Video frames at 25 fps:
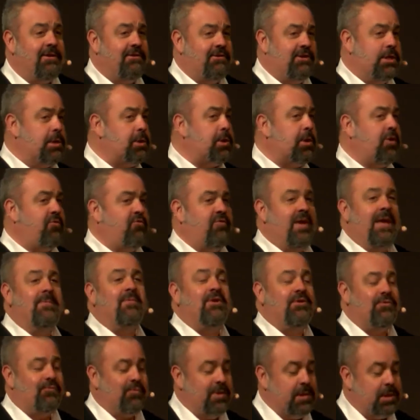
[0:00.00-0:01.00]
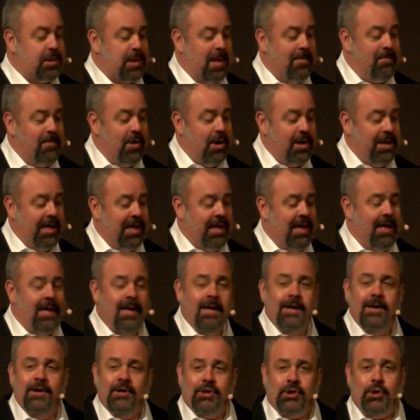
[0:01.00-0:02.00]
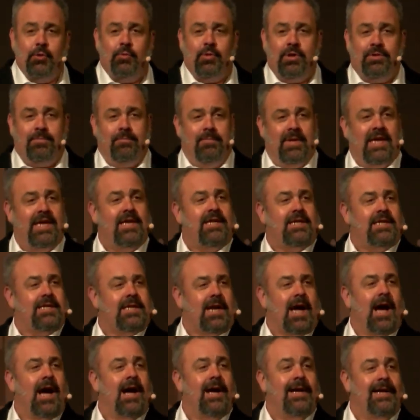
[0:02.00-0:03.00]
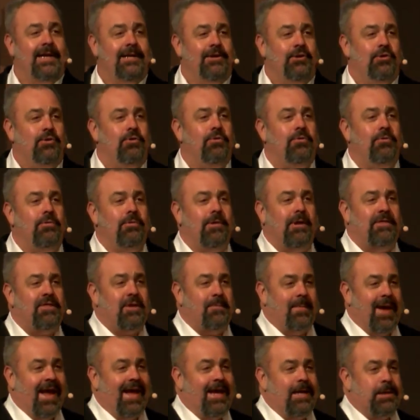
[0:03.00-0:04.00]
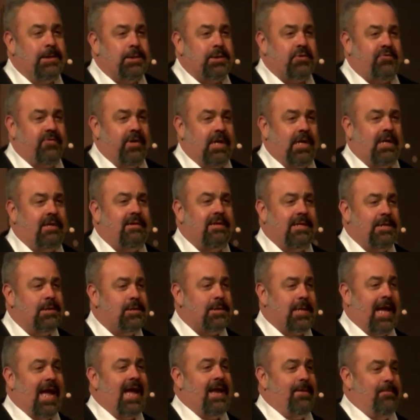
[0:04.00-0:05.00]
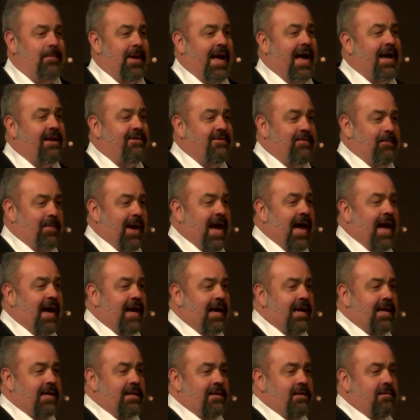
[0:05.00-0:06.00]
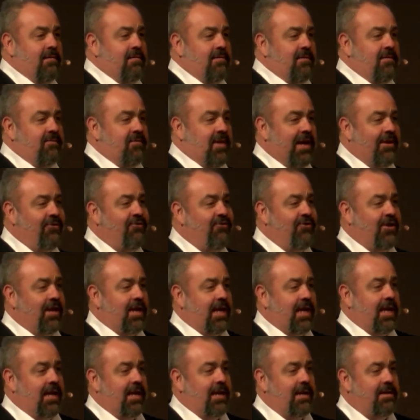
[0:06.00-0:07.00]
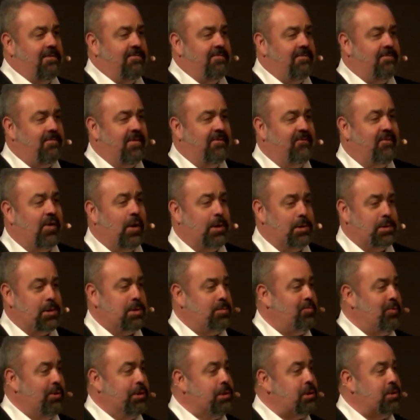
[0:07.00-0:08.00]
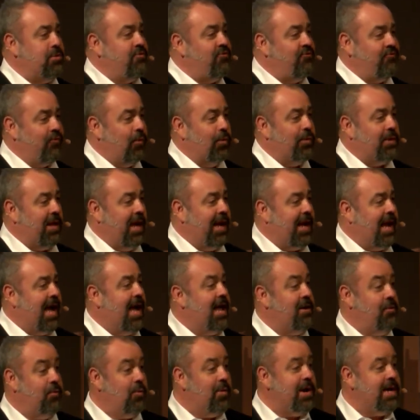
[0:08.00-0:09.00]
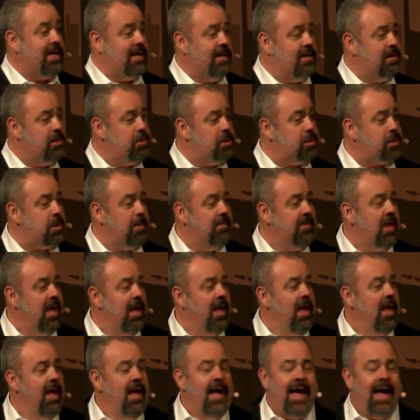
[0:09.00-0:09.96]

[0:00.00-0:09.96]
you had a disagreement with somebody, you would meet at high noon on the main street and stand back to back, and eventually the fastest person to draw their gun wins.